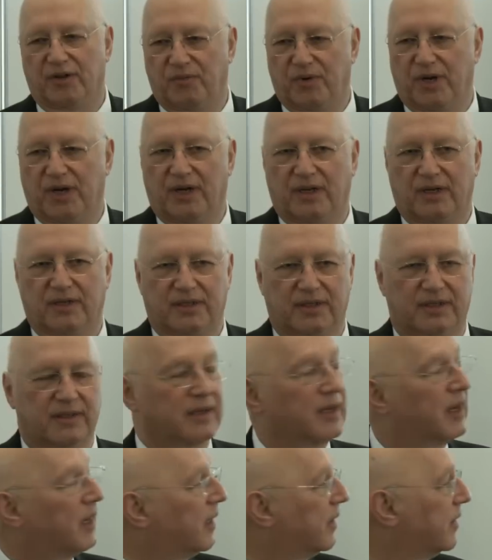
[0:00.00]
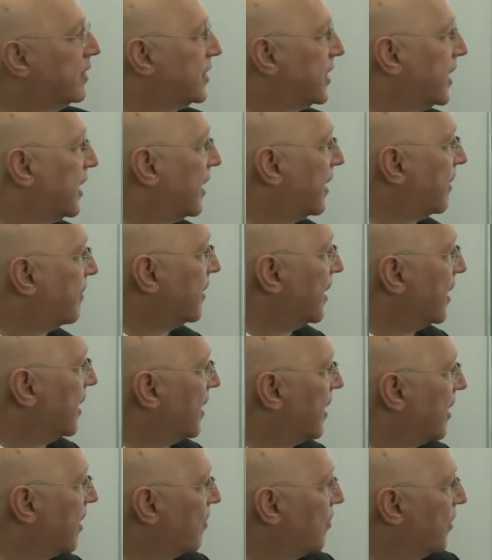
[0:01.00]
the world, and
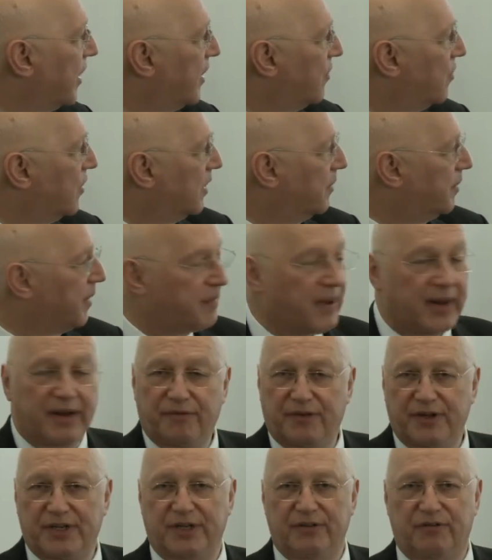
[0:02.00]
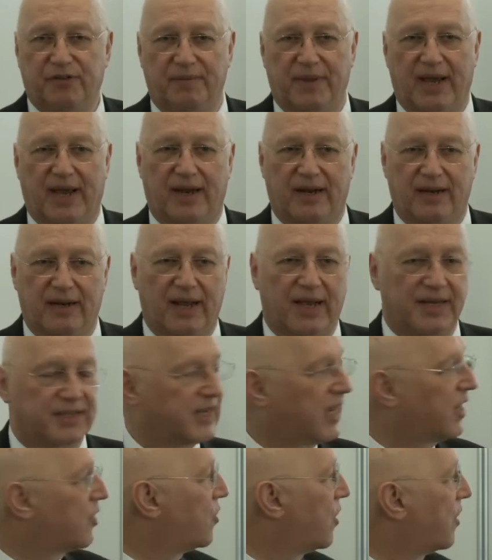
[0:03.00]
we will be benefiting from that as
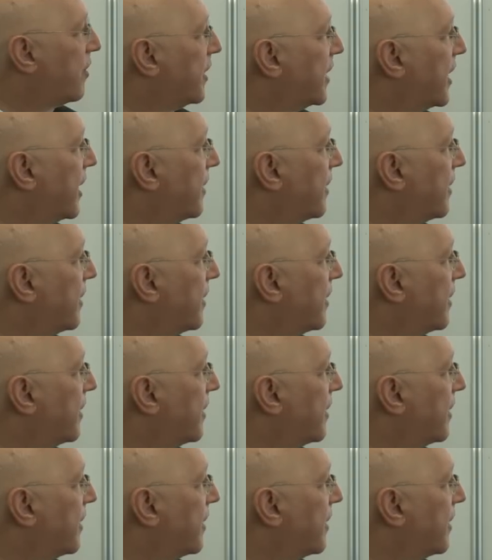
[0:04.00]
our quarry